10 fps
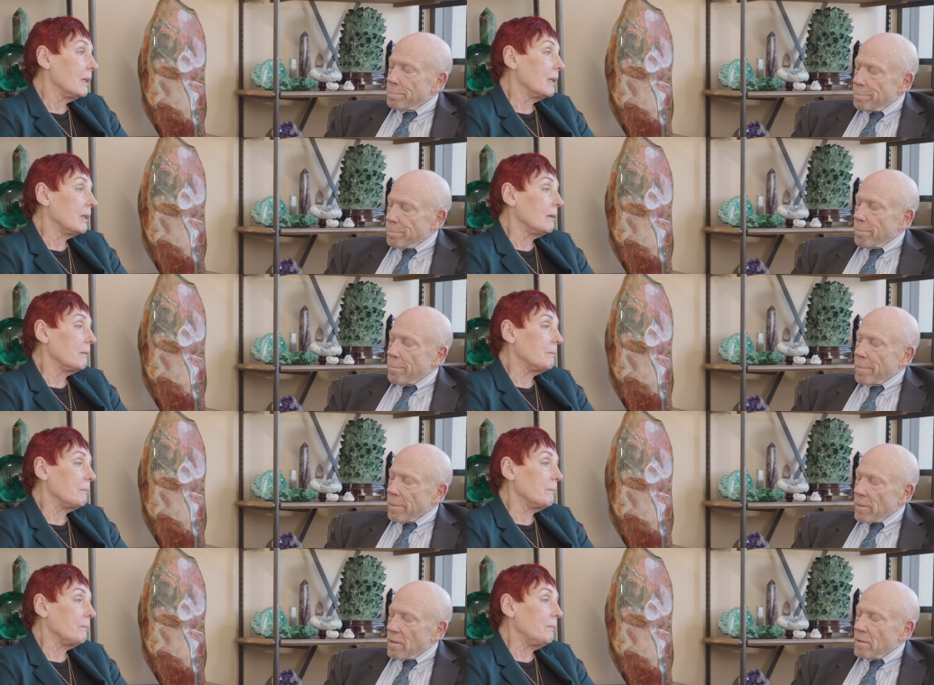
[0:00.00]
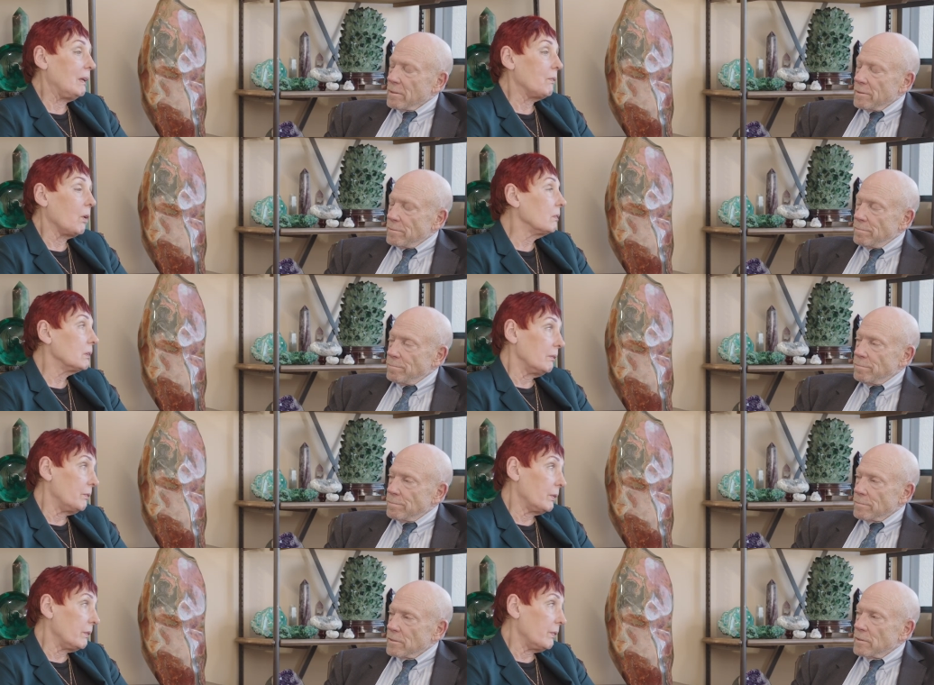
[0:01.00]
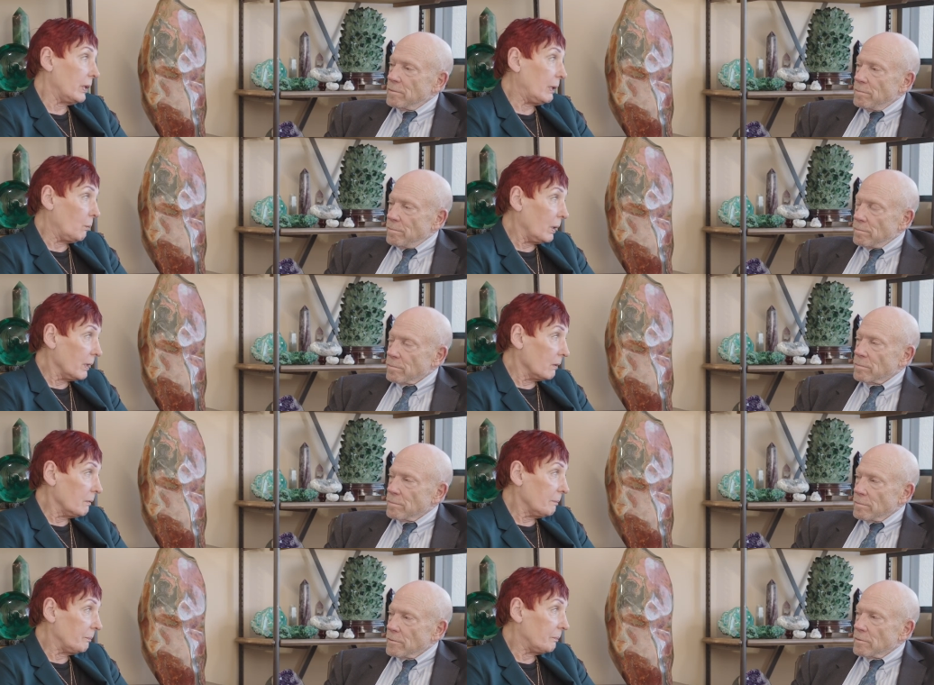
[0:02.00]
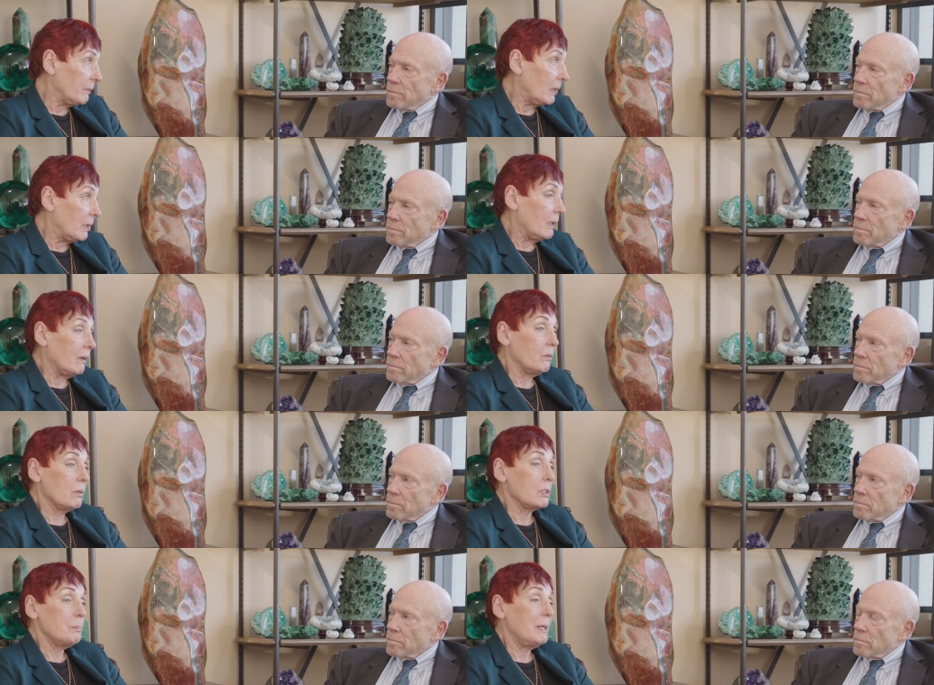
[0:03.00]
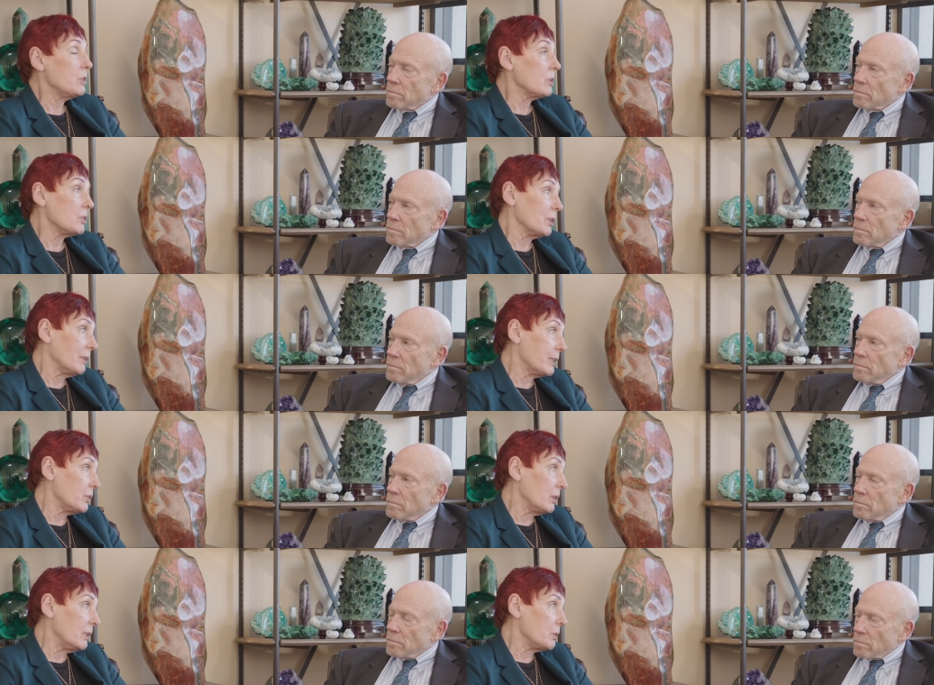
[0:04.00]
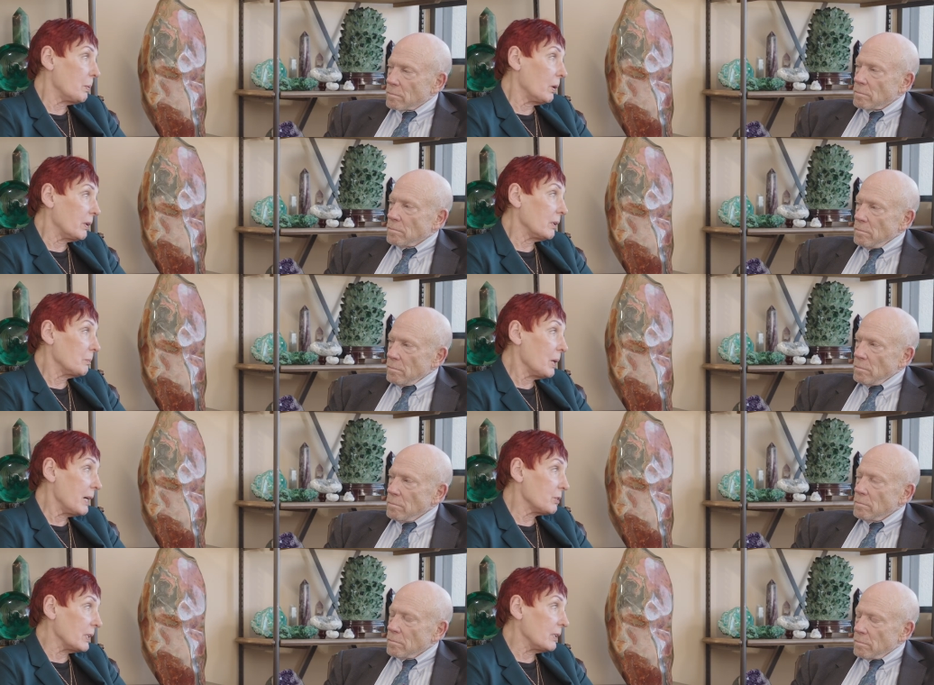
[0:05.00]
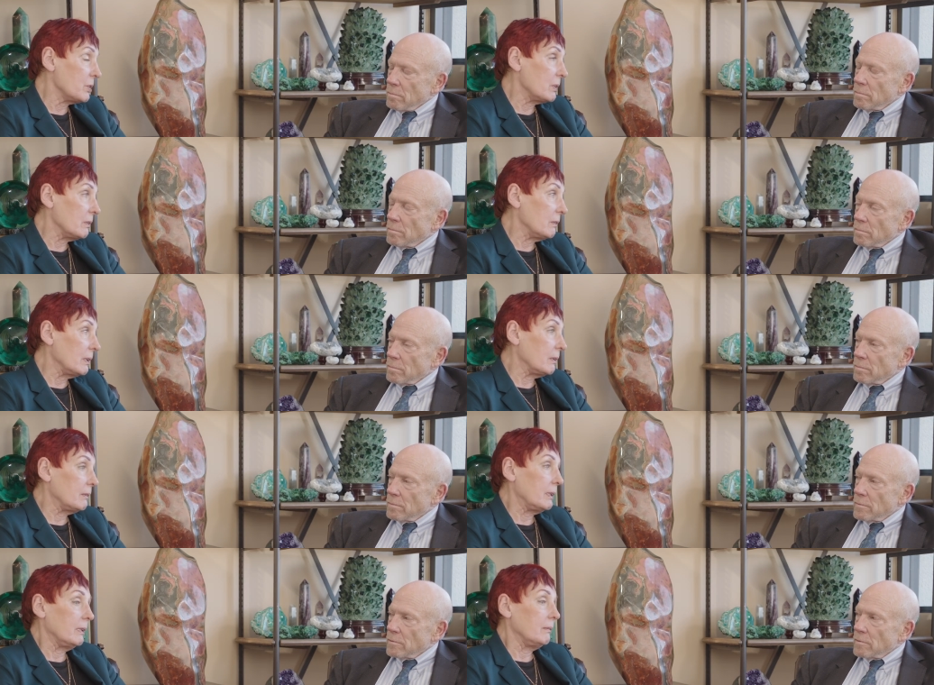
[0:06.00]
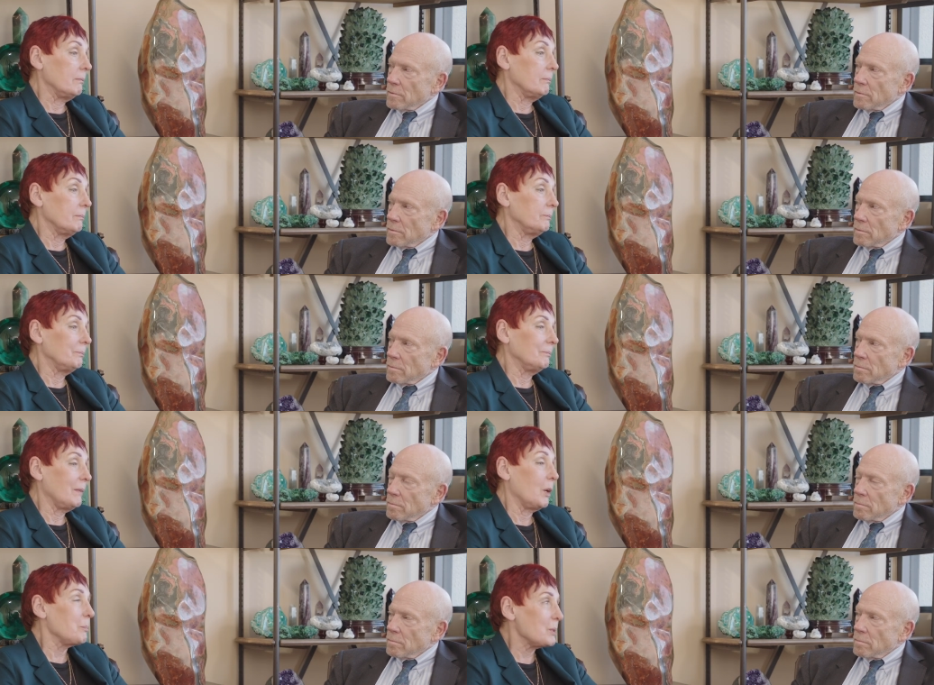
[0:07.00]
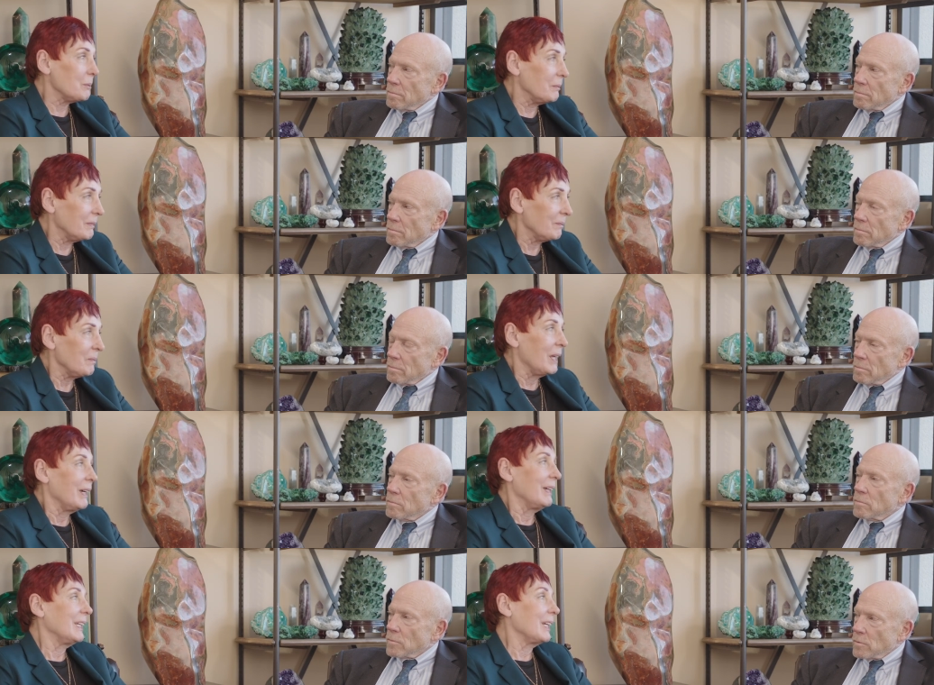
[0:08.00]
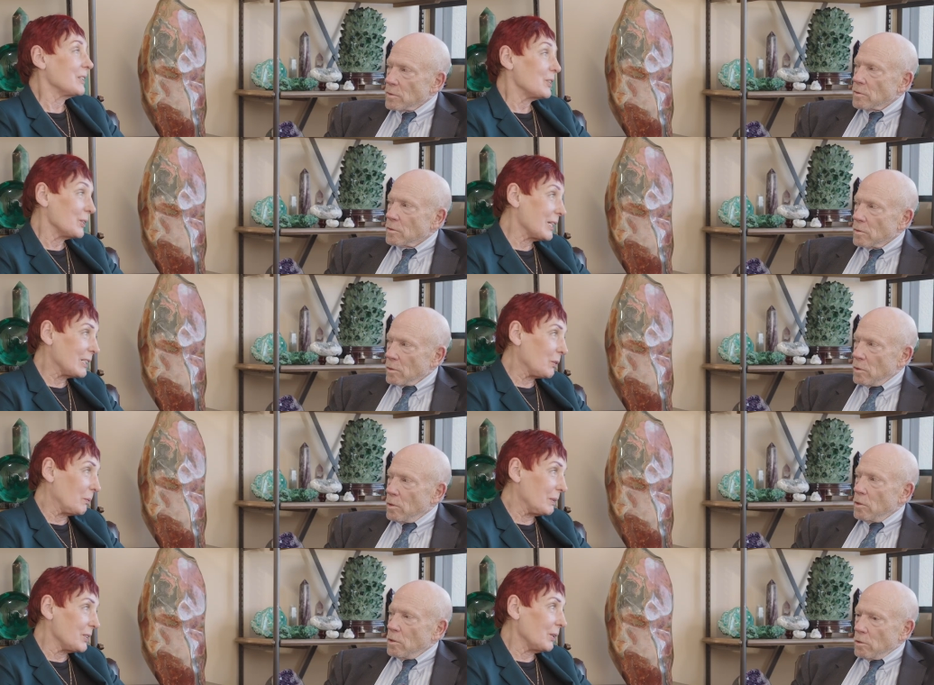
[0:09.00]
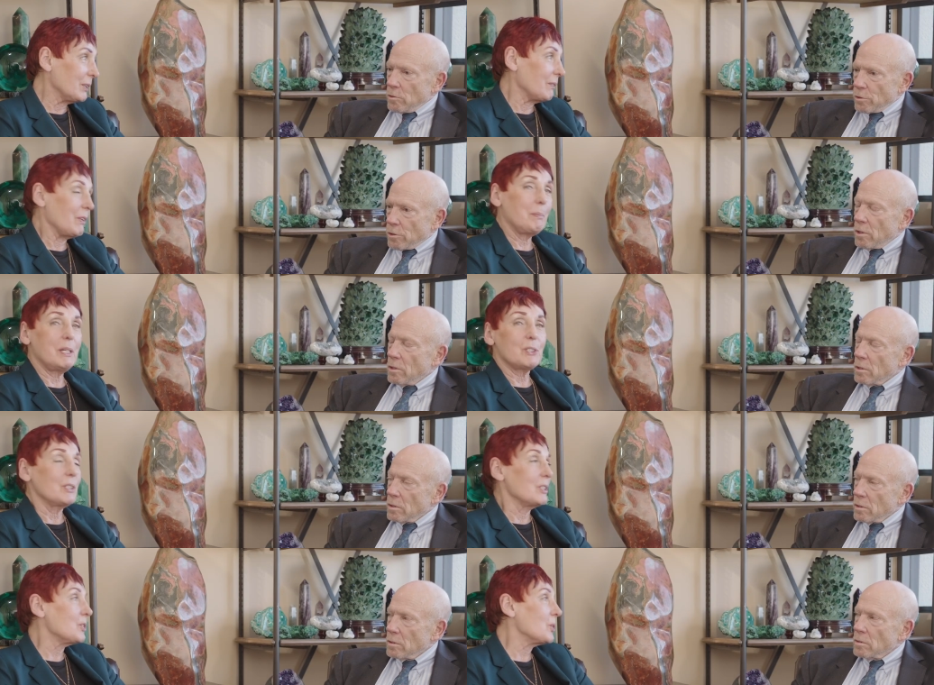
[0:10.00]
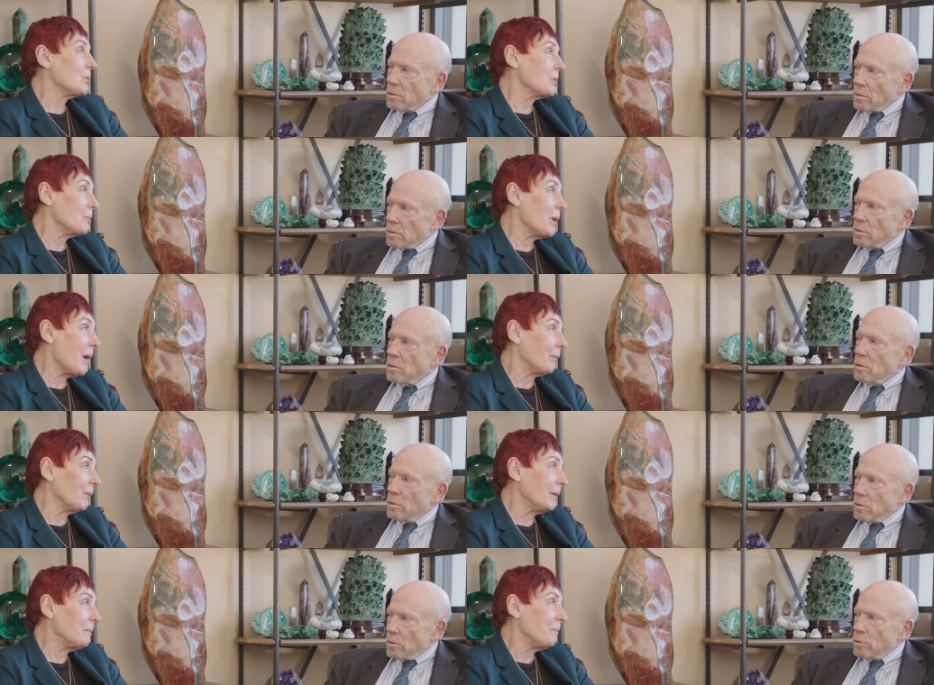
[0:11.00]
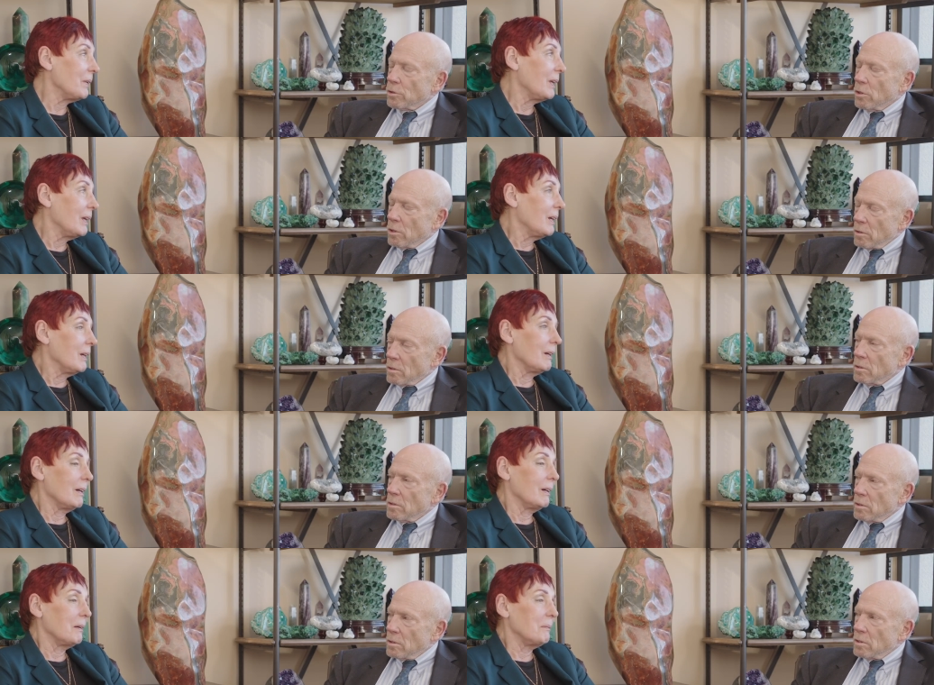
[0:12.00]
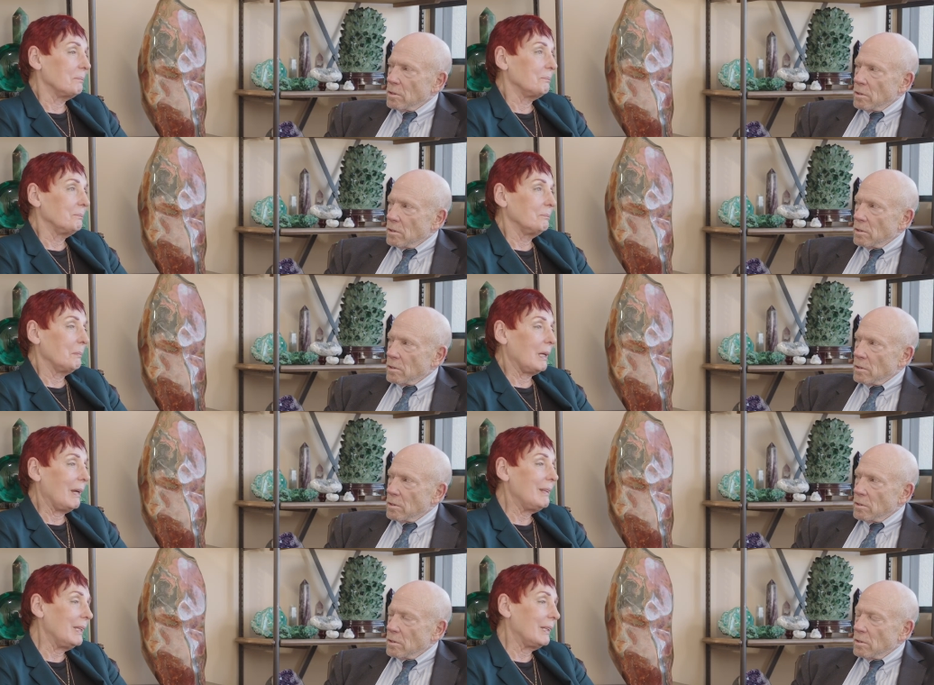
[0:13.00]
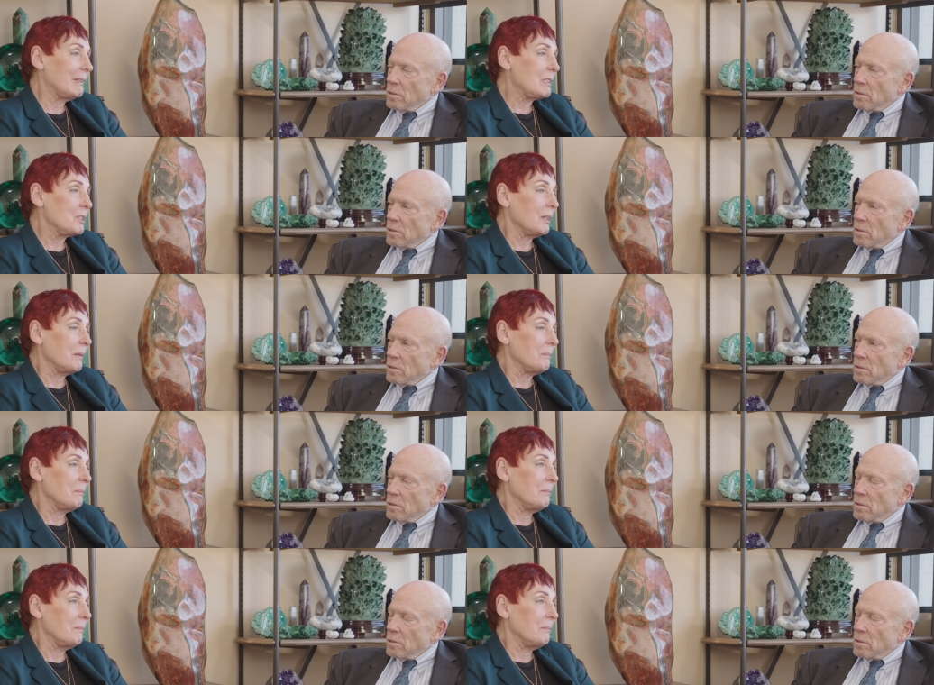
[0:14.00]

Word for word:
Speaker 1: um, they've all done very, very well. Of course, patient selection is part of the process uh, and helps get a successful result if sure. the patient is chosen properly. Sure. Um, but I think it's uh,